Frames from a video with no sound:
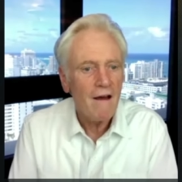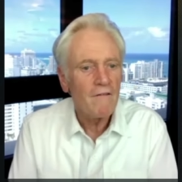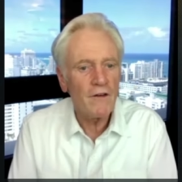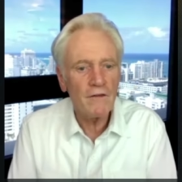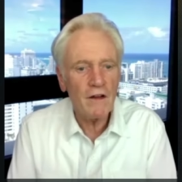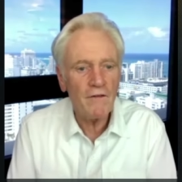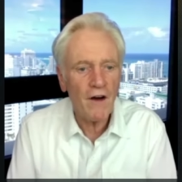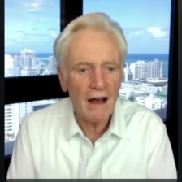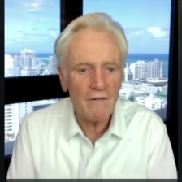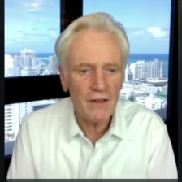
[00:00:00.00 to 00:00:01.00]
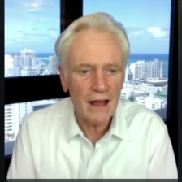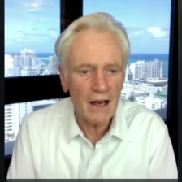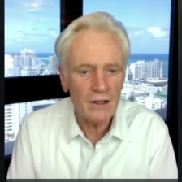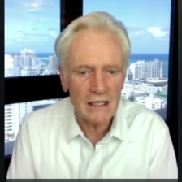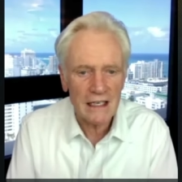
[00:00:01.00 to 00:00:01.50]

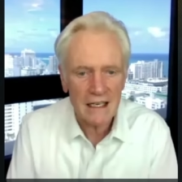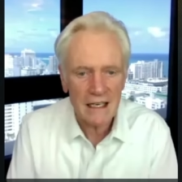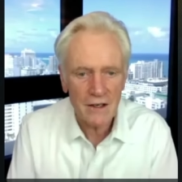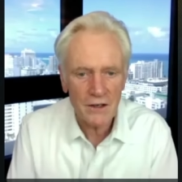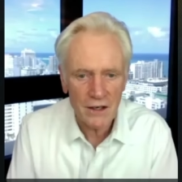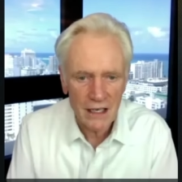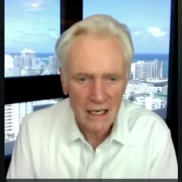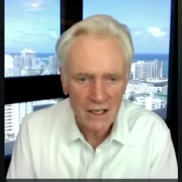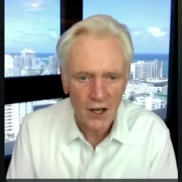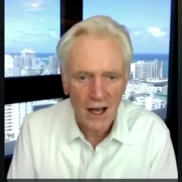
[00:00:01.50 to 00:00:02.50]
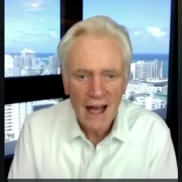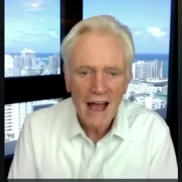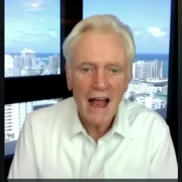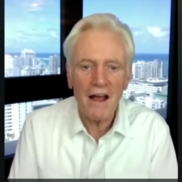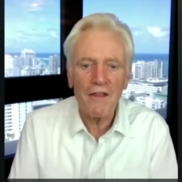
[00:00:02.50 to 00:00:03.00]
55,000 in Indonesia,
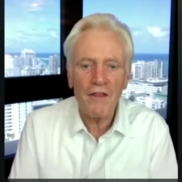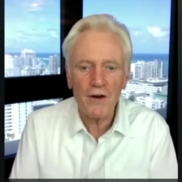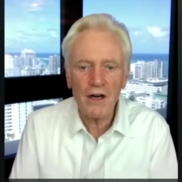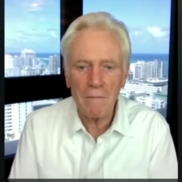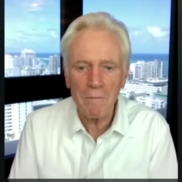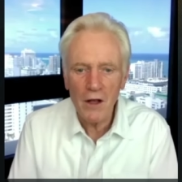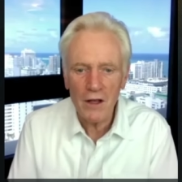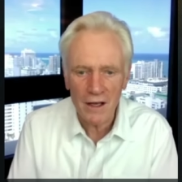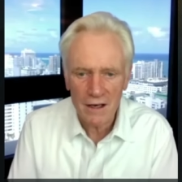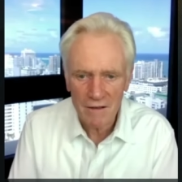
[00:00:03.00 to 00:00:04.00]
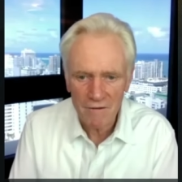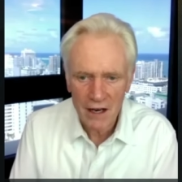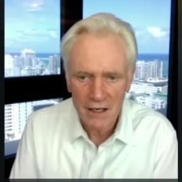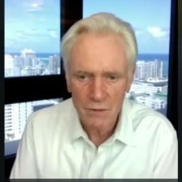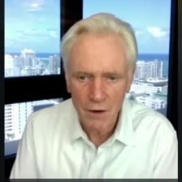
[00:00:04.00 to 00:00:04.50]
and 30 million in
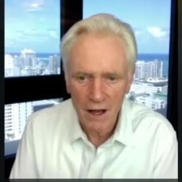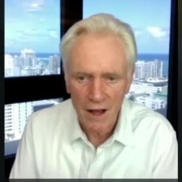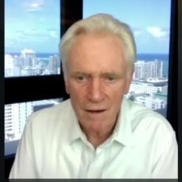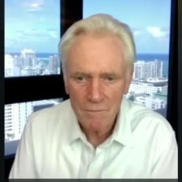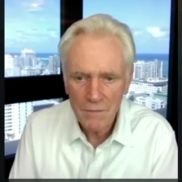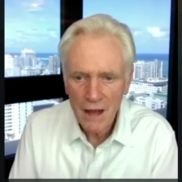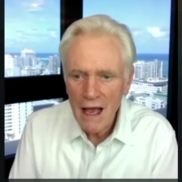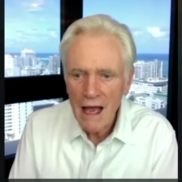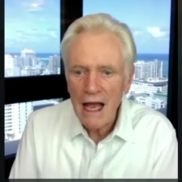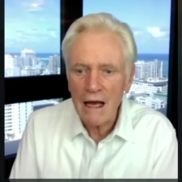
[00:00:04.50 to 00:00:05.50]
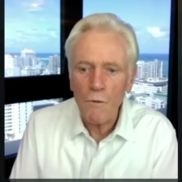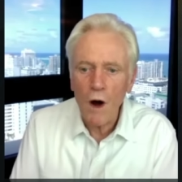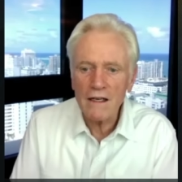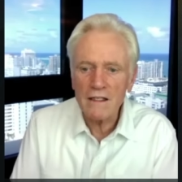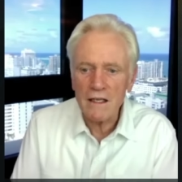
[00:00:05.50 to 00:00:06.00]
Venezuela. And
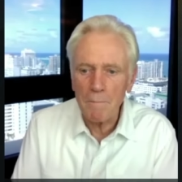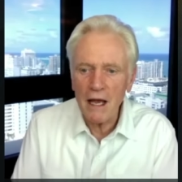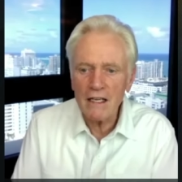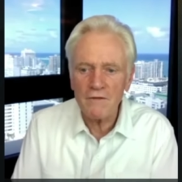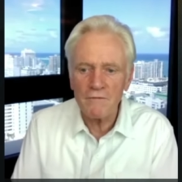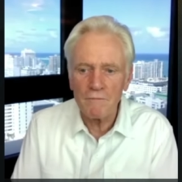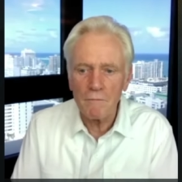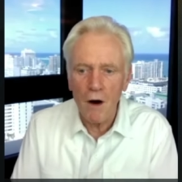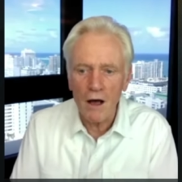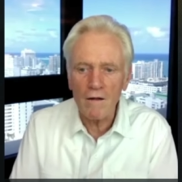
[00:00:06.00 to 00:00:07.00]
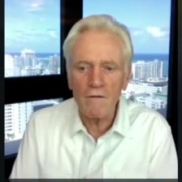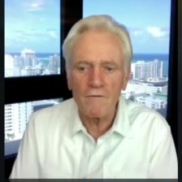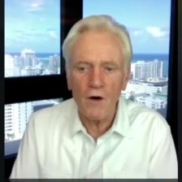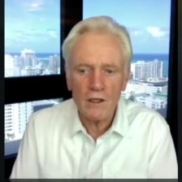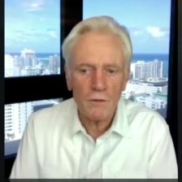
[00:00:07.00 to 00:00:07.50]
why does a base model
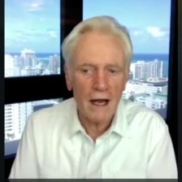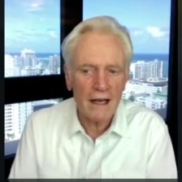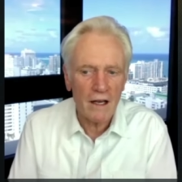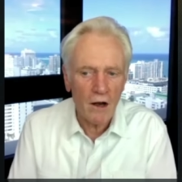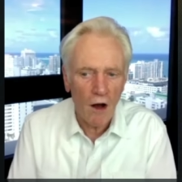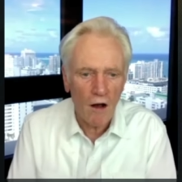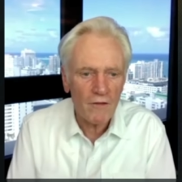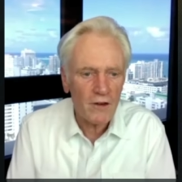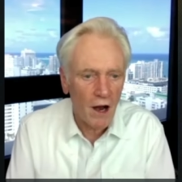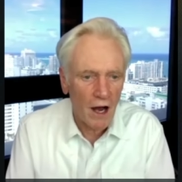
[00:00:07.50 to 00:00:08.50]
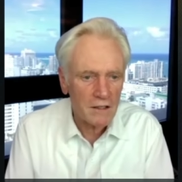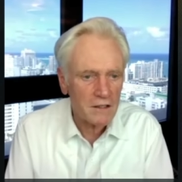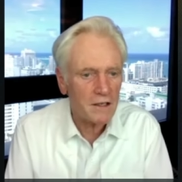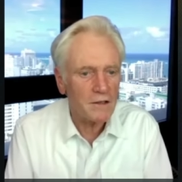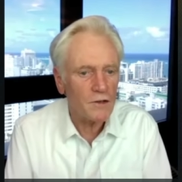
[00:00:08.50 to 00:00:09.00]
Volkswagen Golf
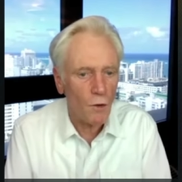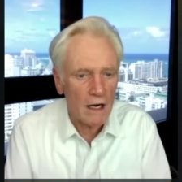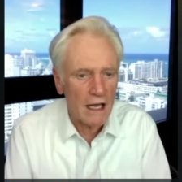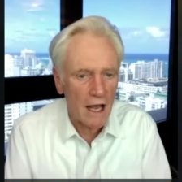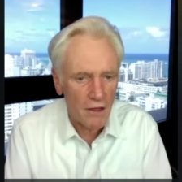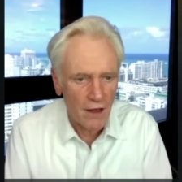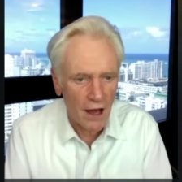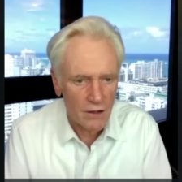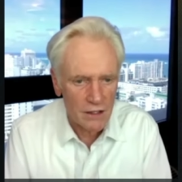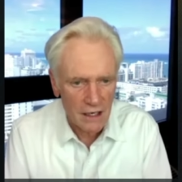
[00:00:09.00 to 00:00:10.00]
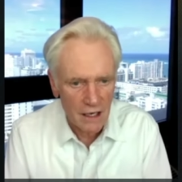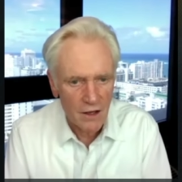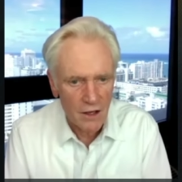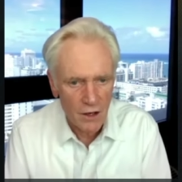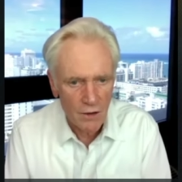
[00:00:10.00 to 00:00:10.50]
cost 28,000 in
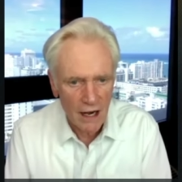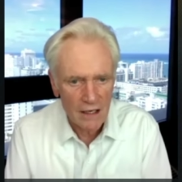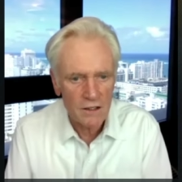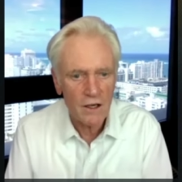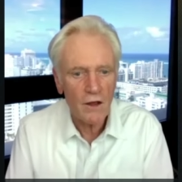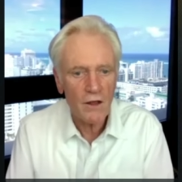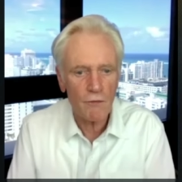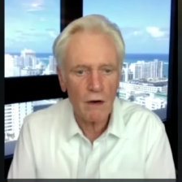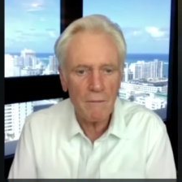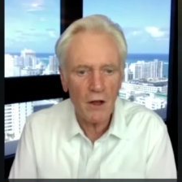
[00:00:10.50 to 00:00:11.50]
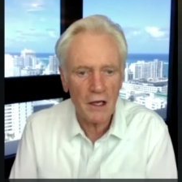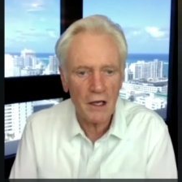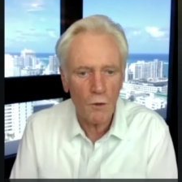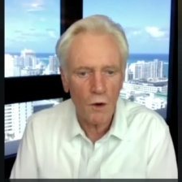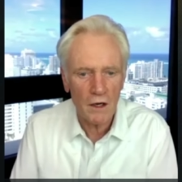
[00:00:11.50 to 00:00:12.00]
the US,
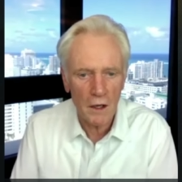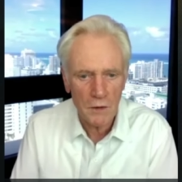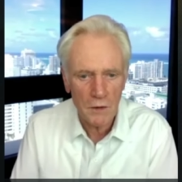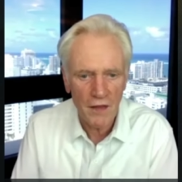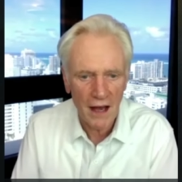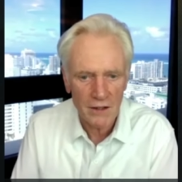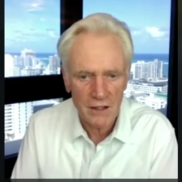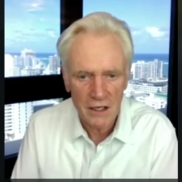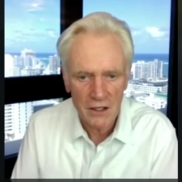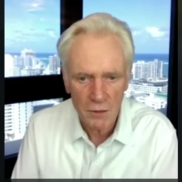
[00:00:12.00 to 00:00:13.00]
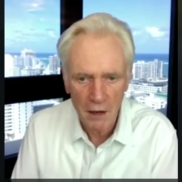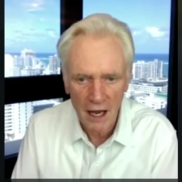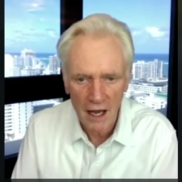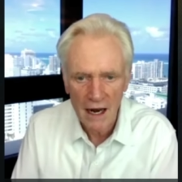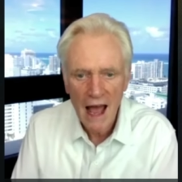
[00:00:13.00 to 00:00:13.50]
3,100,000 in
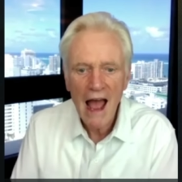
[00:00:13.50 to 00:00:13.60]
Japan,